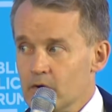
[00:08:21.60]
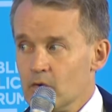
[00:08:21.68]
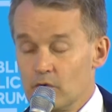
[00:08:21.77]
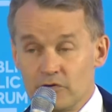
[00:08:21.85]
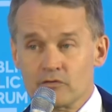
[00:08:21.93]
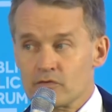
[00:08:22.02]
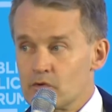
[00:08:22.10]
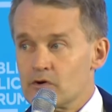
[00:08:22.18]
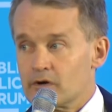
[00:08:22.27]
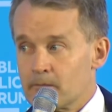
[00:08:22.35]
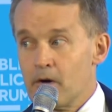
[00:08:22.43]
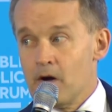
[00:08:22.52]
We do the
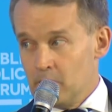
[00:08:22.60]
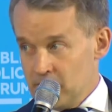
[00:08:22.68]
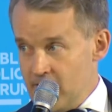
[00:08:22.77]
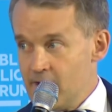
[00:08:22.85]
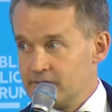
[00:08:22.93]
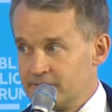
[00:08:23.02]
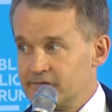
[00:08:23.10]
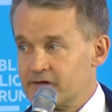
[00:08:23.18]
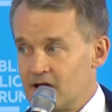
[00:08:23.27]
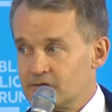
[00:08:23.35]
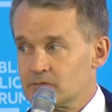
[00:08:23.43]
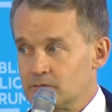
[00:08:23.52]
work. Bromwell Air in
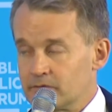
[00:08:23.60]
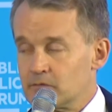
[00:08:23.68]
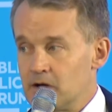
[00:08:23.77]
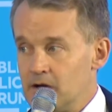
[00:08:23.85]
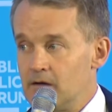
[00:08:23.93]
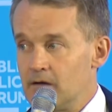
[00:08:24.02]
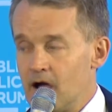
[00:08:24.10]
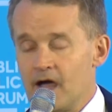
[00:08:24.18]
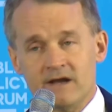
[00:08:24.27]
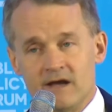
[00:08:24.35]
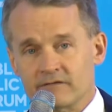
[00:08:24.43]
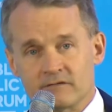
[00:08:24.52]
Saskatchewan as well. I
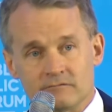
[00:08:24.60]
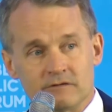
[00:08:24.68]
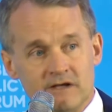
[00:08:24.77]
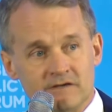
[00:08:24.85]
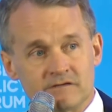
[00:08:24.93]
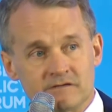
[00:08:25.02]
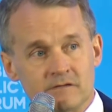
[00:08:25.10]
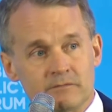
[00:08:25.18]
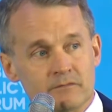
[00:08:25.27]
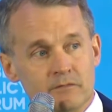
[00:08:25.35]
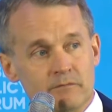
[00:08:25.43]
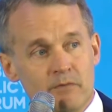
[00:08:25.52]
had excellent
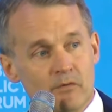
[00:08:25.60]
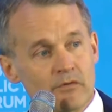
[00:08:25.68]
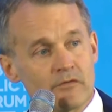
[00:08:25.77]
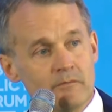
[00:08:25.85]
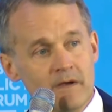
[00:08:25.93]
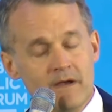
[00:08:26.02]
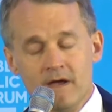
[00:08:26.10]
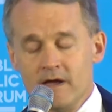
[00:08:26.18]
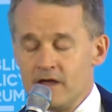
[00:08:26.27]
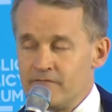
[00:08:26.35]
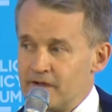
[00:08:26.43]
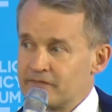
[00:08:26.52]
relationships with both of them.
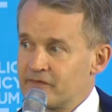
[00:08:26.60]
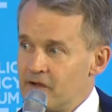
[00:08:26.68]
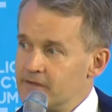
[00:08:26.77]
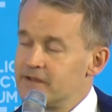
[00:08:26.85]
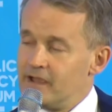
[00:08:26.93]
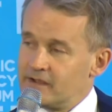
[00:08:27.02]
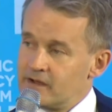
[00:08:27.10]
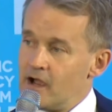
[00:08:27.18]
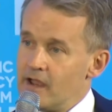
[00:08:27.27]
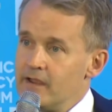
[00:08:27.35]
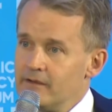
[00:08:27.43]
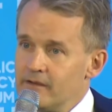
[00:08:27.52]
In fact, Sonia and
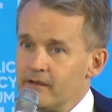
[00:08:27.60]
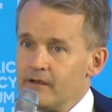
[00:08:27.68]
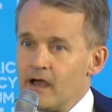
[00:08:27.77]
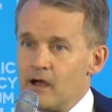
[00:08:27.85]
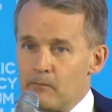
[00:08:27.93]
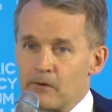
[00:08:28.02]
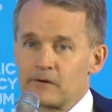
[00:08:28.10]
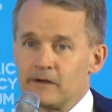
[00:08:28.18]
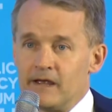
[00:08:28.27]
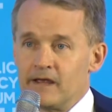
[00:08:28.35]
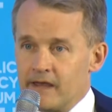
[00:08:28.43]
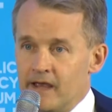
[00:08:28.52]
I, Alberta
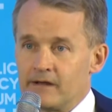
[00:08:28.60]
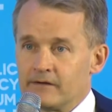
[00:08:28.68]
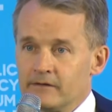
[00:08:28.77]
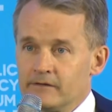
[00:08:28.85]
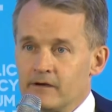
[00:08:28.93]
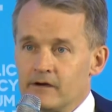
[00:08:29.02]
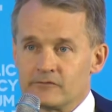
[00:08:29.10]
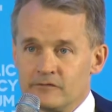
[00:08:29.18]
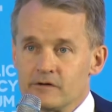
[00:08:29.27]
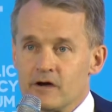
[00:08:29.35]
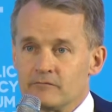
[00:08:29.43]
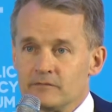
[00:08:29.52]
and Canada, our 2
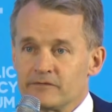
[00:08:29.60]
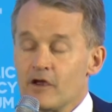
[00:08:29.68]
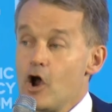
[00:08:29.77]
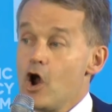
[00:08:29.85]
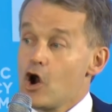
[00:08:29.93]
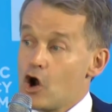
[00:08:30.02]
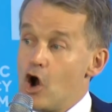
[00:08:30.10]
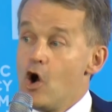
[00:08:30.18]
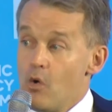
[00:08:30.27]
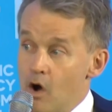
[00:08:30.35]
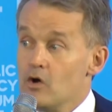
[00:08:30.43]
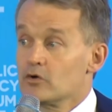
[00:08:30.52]
governments,
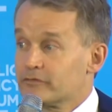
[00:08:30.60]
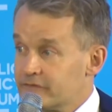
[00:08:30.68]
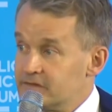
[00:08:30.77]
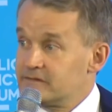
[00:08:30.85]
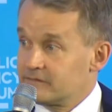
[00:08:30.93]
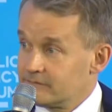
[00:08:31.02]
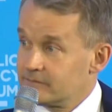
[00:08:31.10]
co-hosted